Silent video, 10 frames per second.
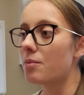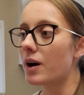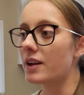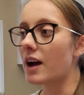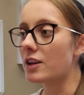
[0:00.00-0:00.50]

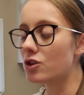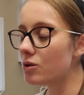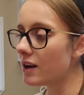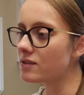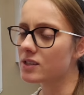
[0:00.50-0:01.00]
But I do
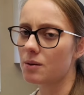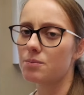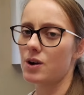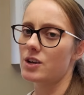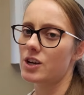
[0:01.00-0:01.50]
have
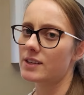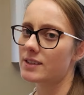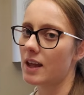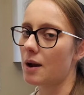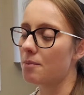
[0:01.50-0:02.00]
some projects
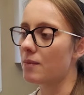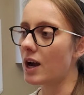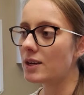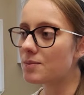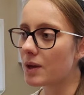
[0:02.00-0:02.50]
that I
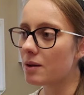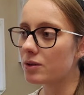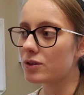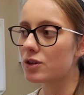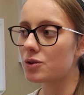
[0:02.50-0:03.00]
might be
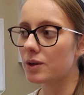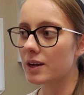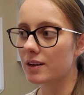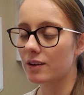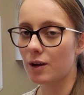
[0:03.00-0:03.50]
able to do
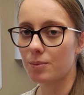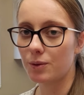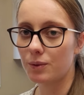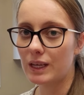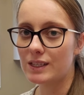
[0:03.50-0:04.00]
here in a couple
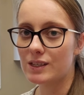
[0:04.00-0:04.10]
of weeks.